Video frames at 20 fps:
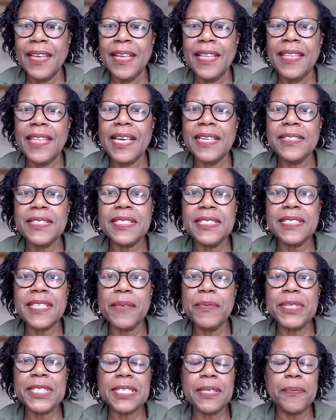Now,
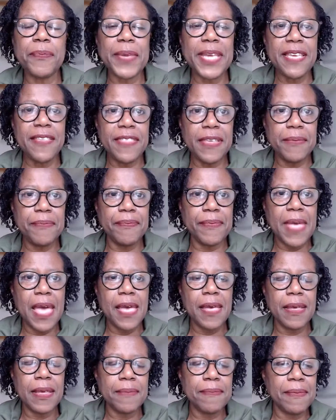there was a bit of
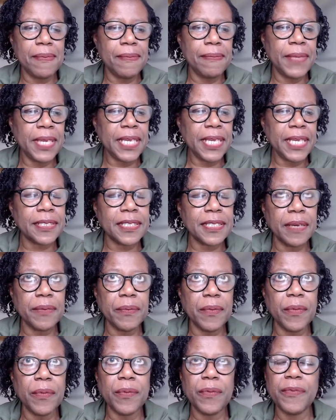a
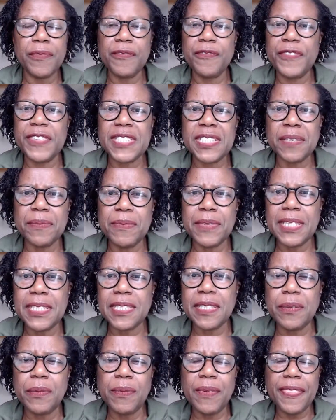mix-up for some
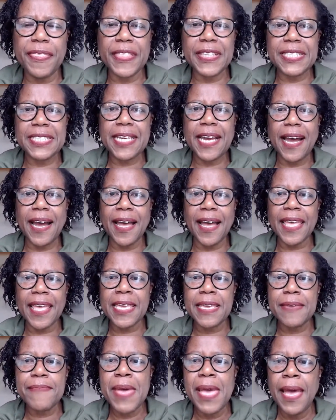reason with the
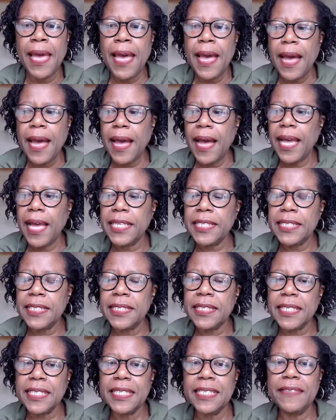time,
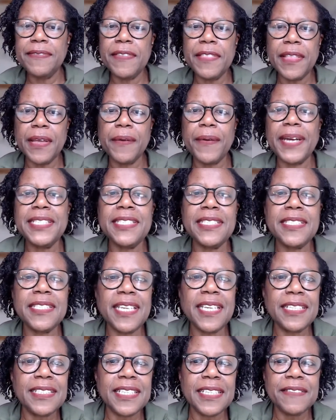and even though I'd
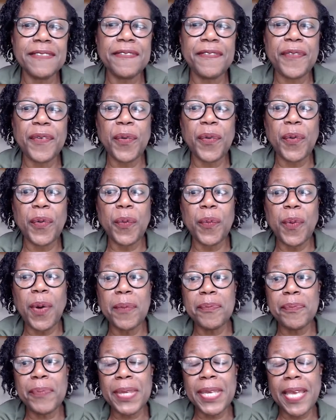set it for
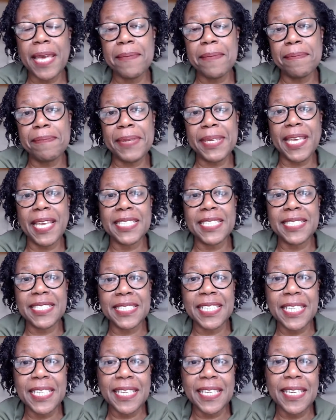1 p.m.
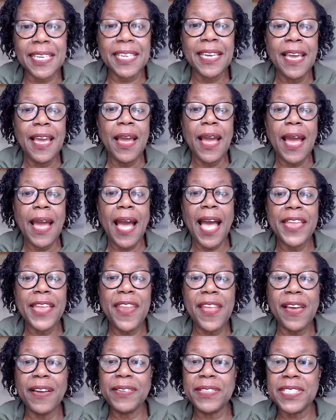BST, I
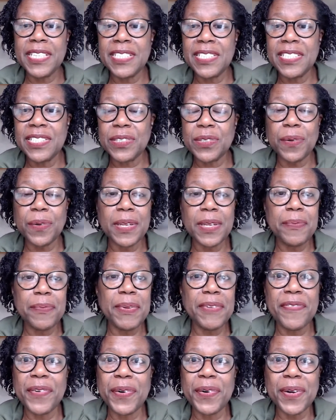noticed shortly
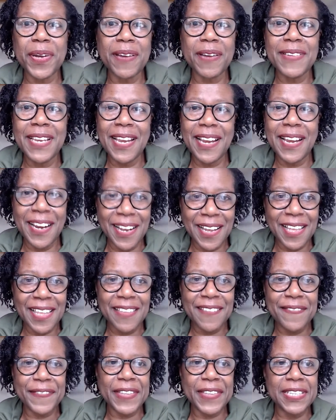before going
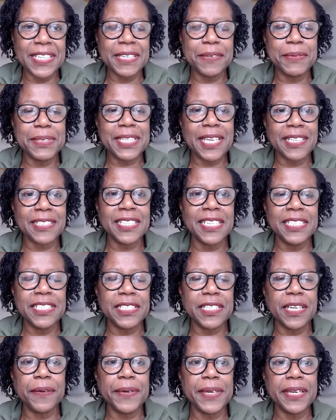live that it was actually
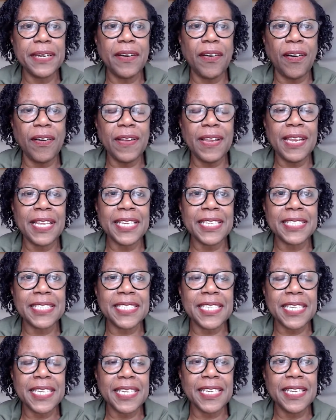showing on
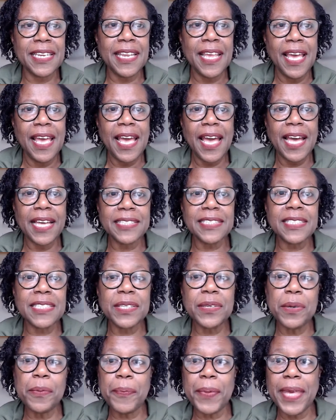LinkedIn as
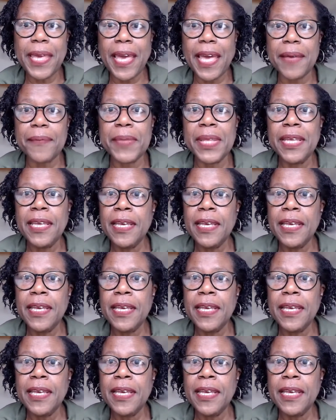2 p.m.